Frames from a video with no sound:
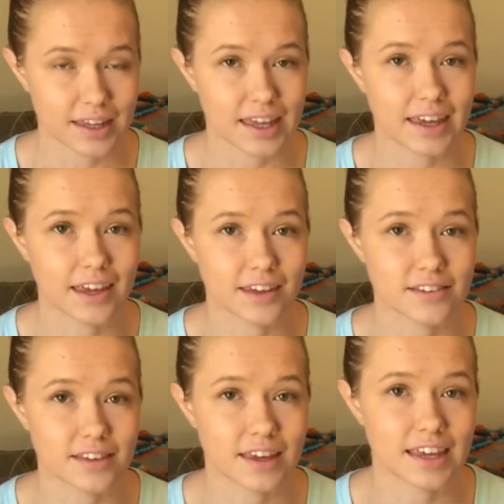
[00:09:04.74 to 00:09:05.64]
is
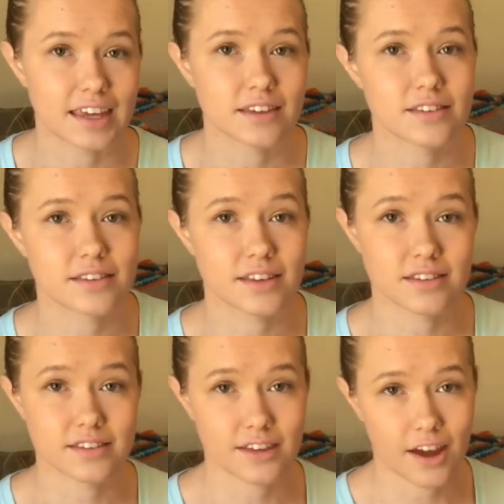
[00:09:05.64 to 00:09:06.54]
this
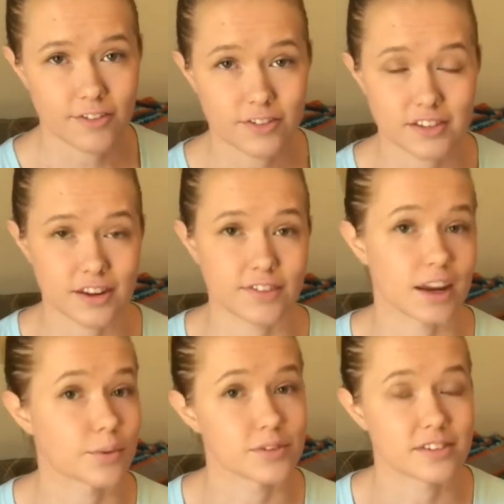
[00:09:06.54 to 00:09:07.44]
stuff that
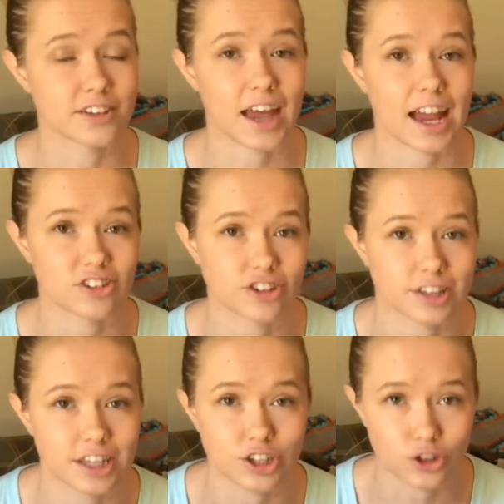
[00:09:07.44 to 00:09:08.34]
I will still
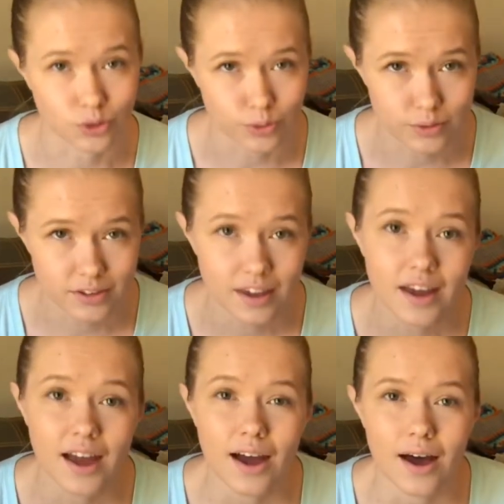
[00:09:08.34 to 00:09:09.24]
actually use.
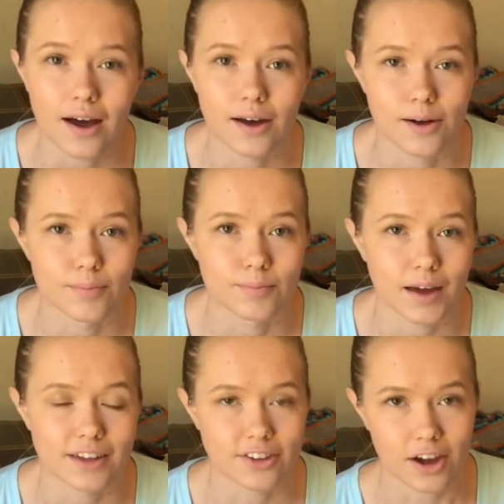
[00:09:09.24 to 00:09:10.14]

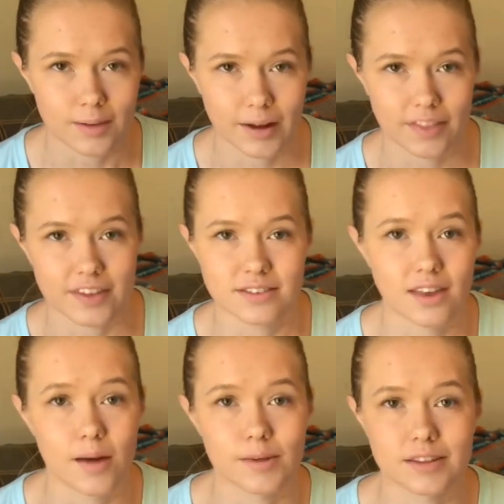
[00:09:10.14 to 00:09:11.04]
I talk about this
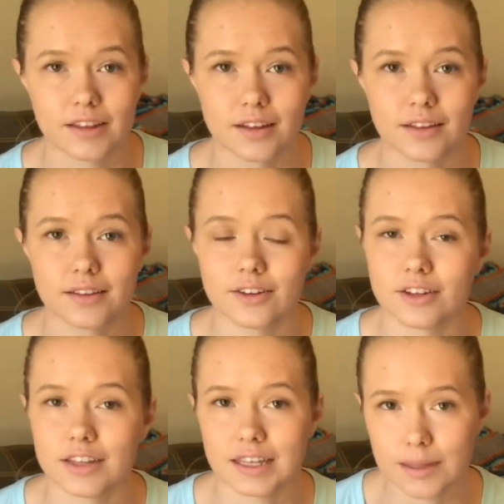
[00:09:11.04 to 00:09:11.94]
some in the
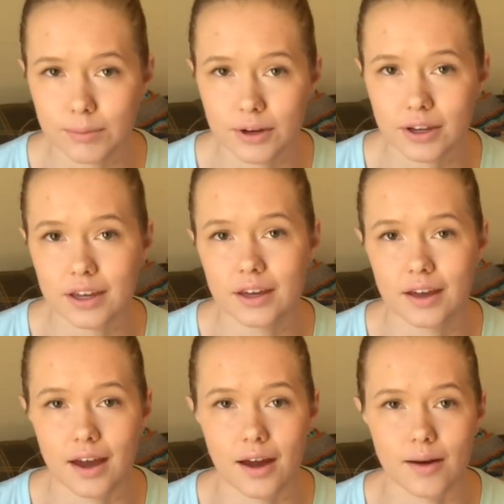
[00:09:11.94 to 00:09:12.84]
little ebook
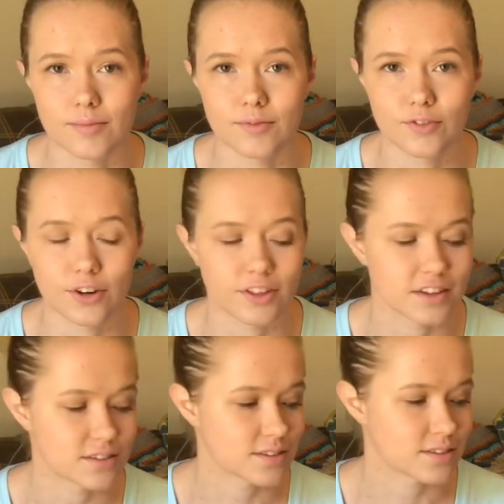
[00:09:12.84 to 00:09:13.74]
for this